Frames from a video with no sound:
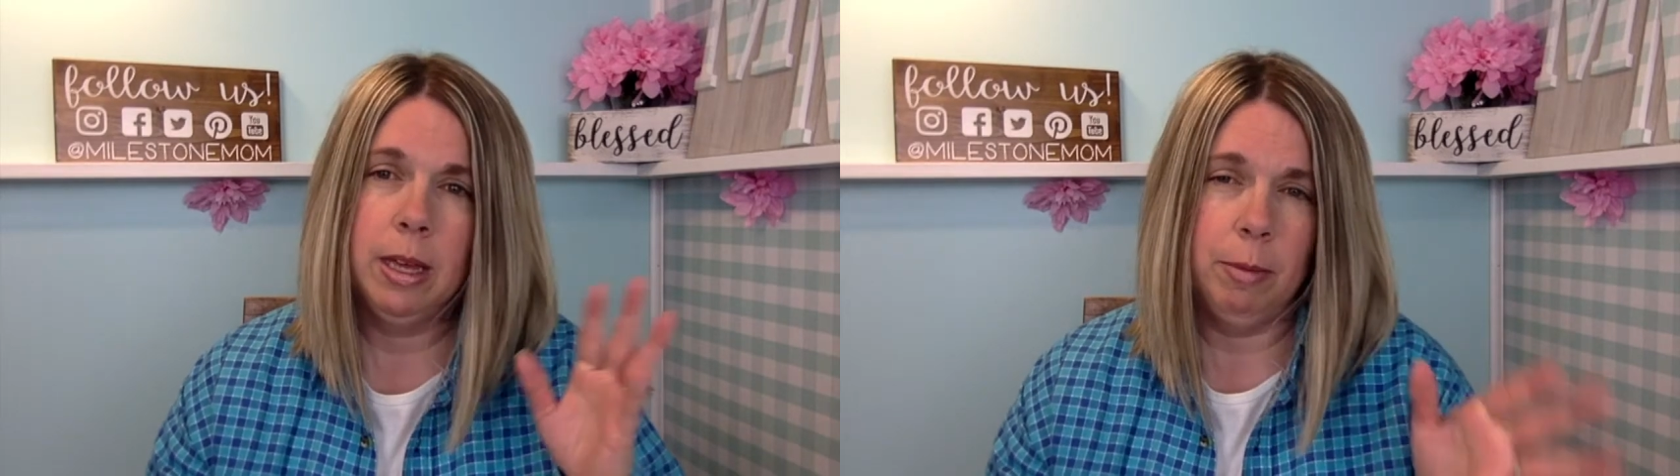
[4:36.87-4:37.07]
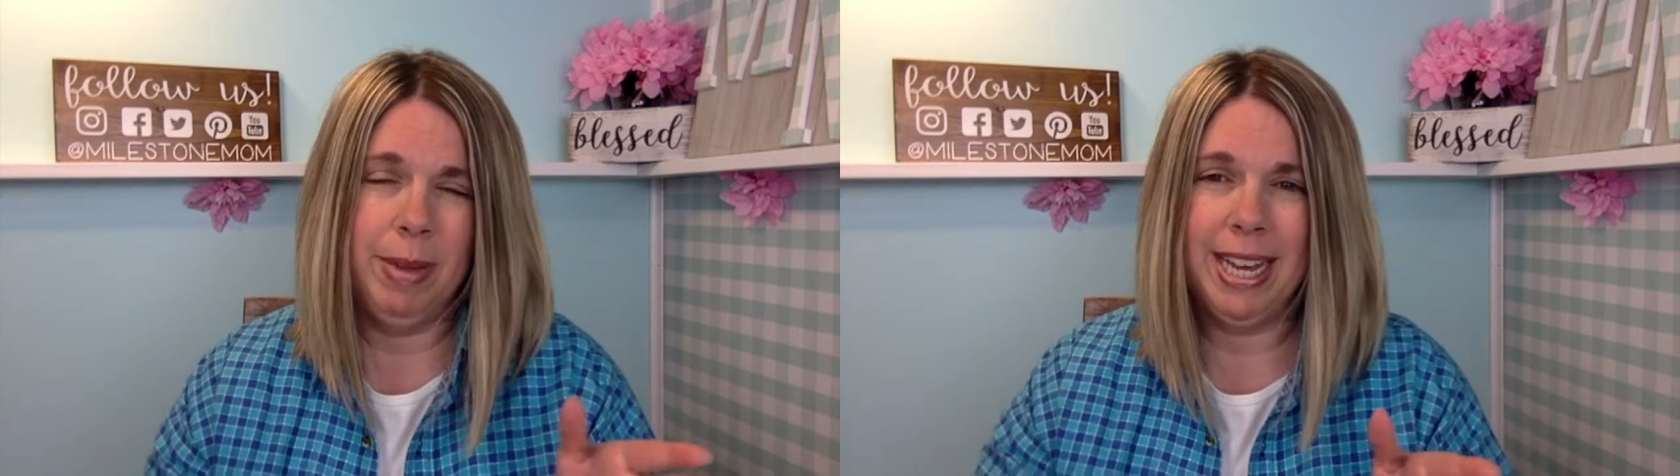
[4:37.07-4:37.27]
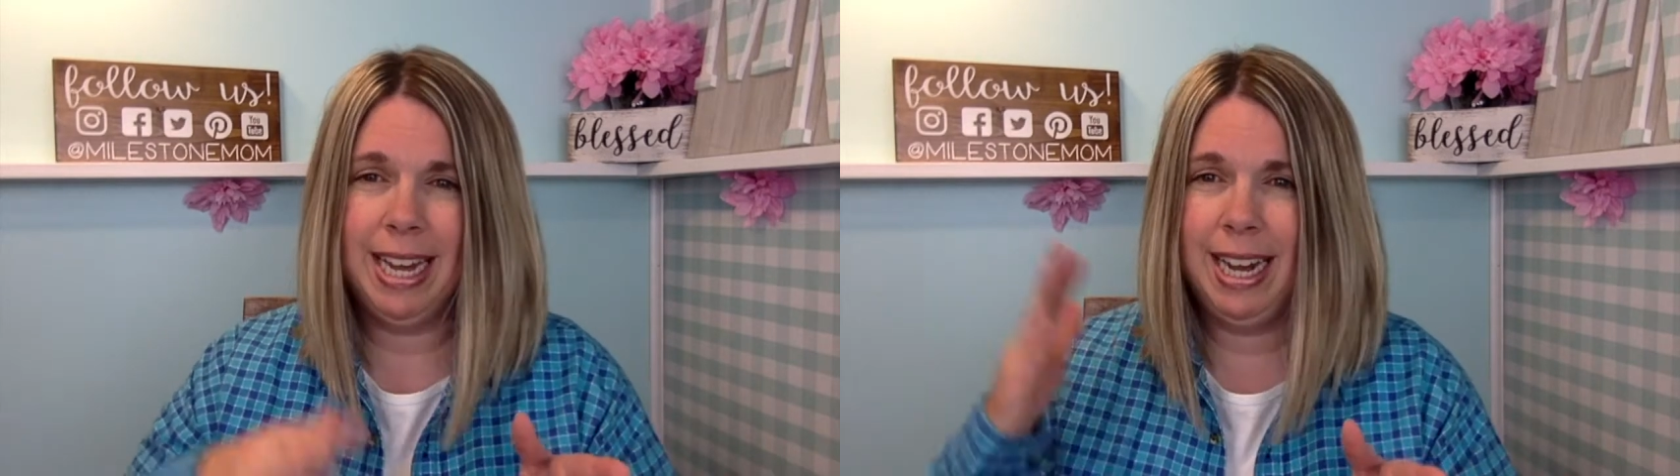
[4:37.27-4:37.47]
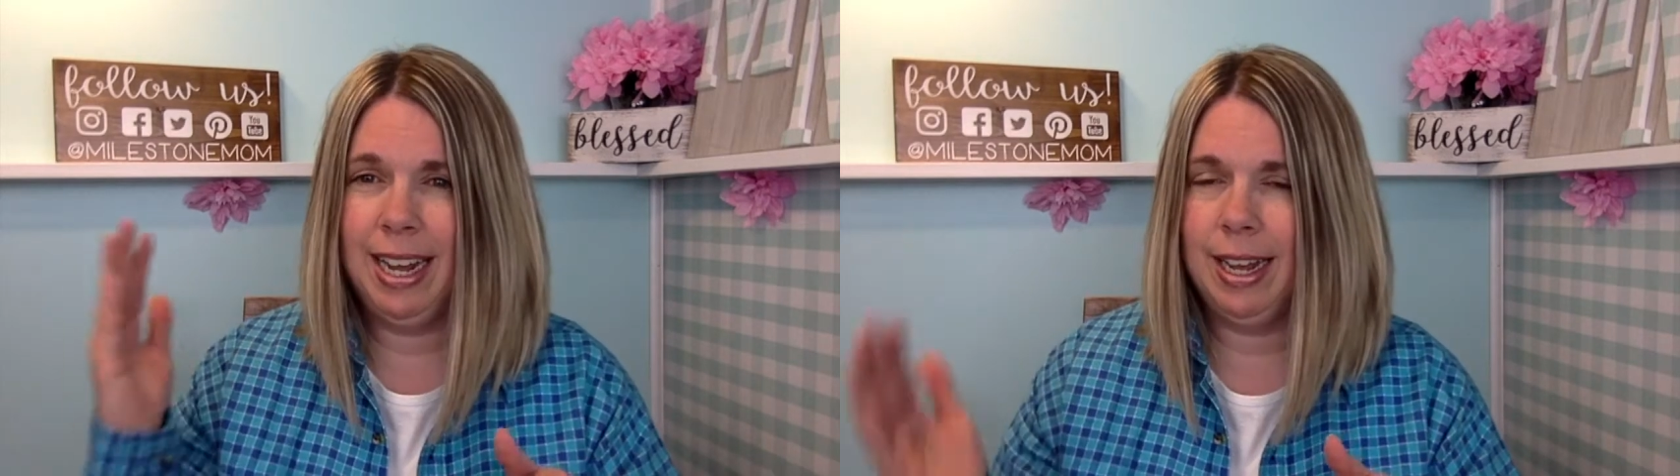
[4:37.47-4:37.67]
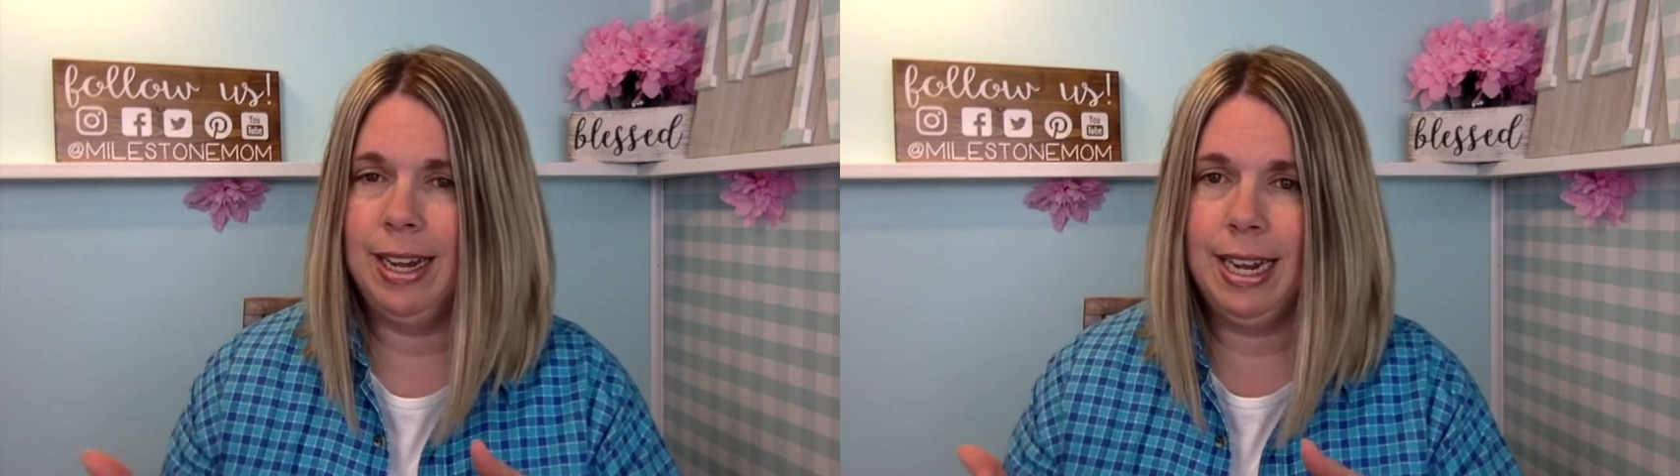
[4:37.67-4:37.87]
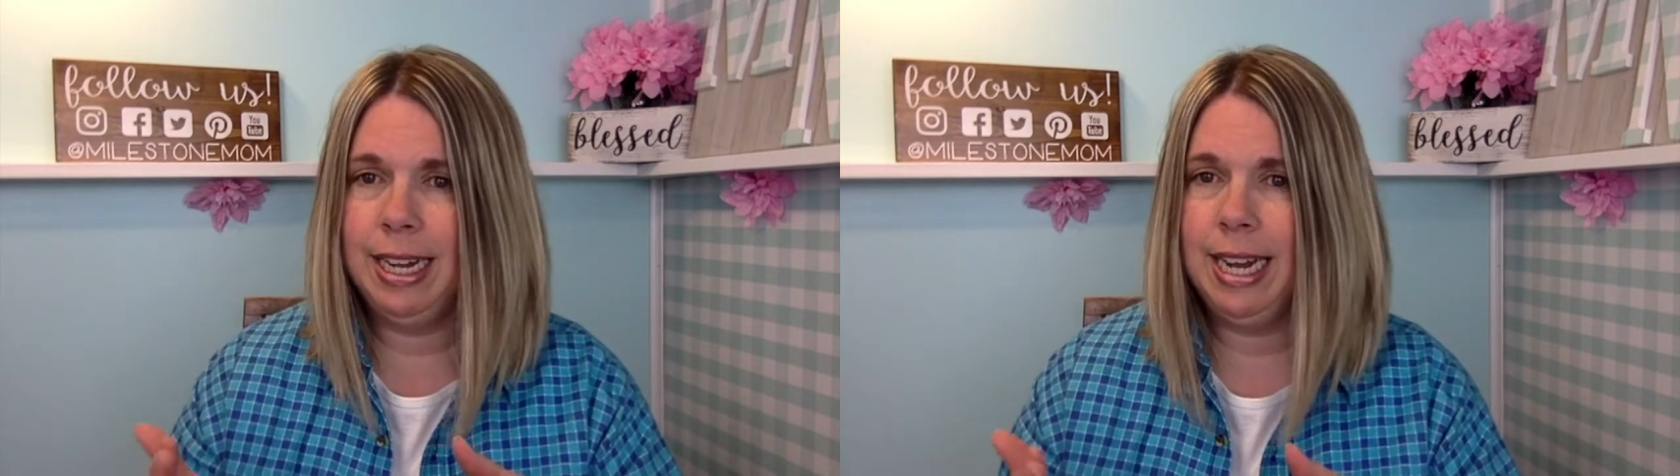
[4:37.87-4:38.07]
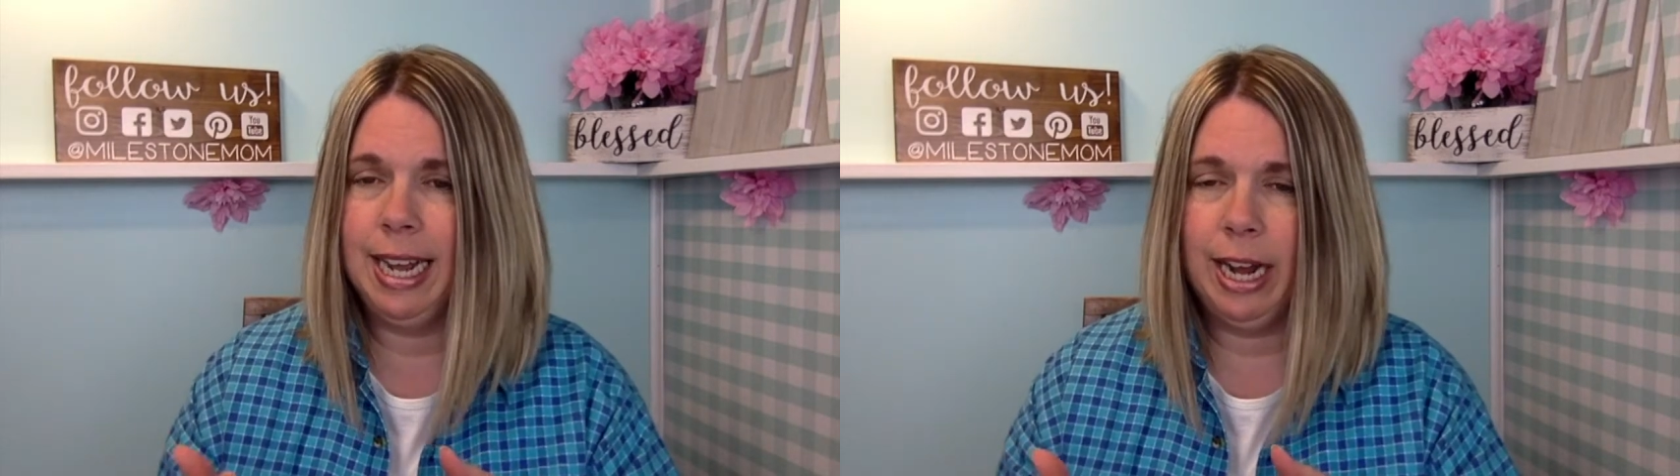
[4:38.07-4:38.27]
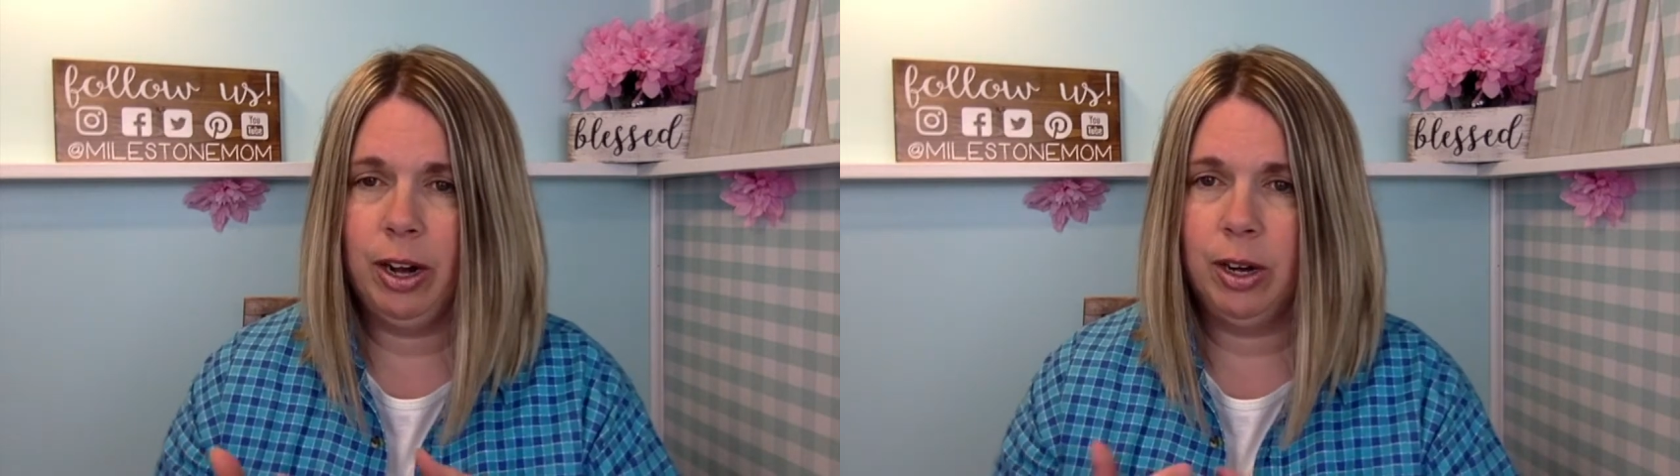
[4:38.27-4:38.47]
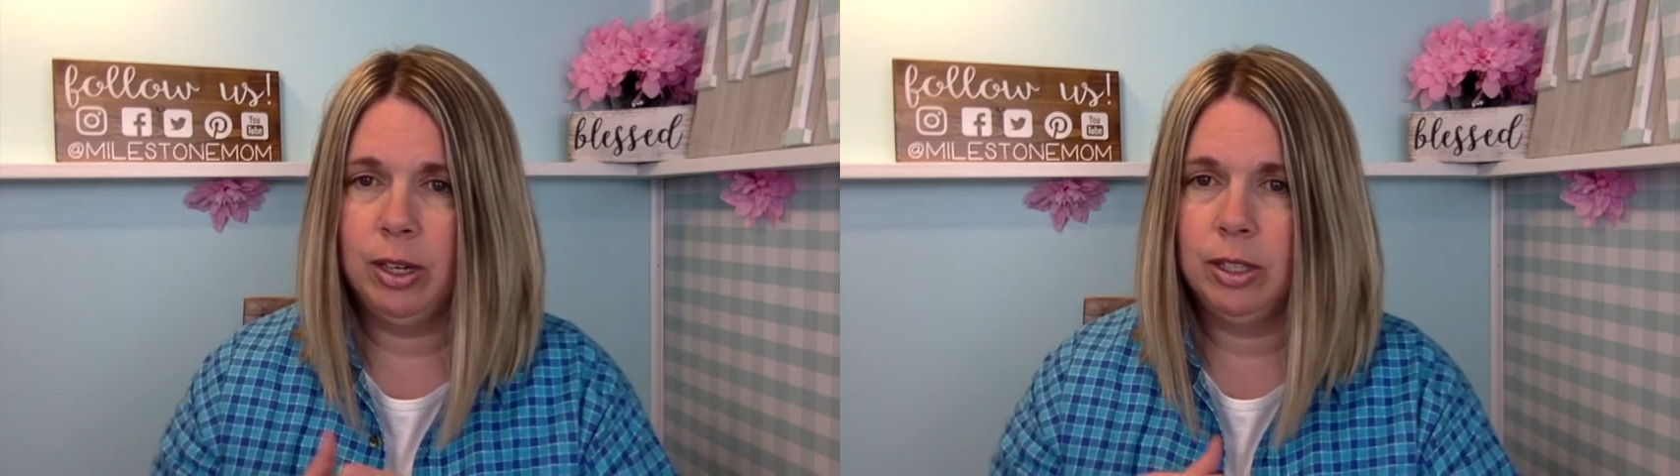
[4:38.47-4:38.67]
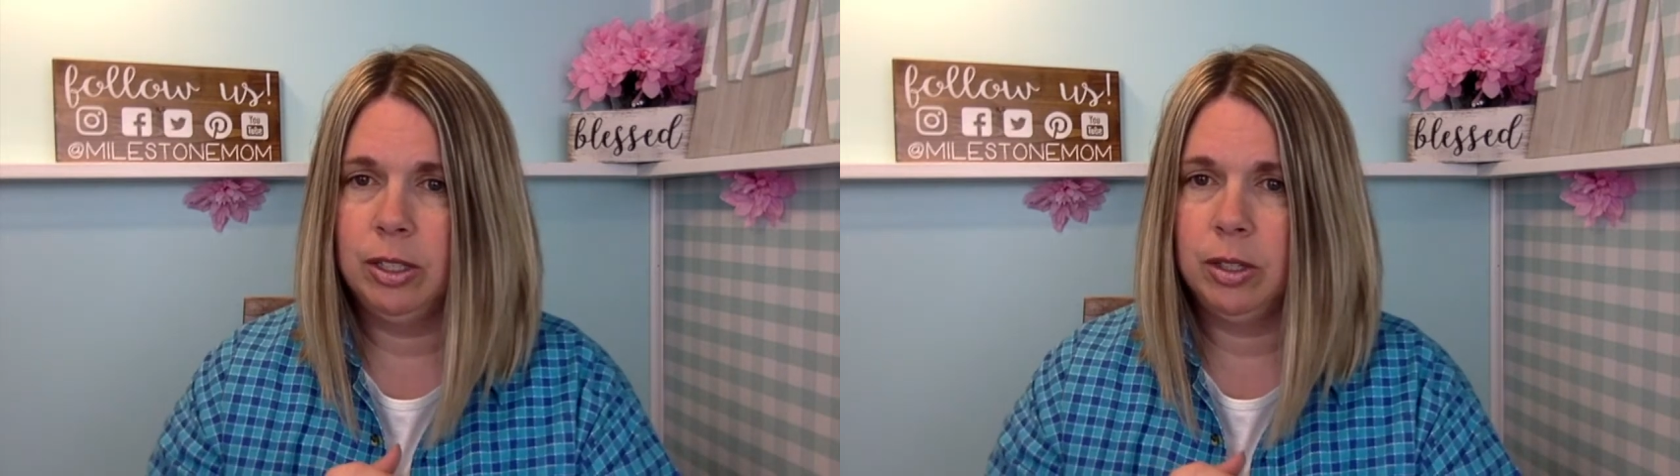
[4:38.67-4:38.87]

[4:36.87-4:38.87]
beginning and ending errors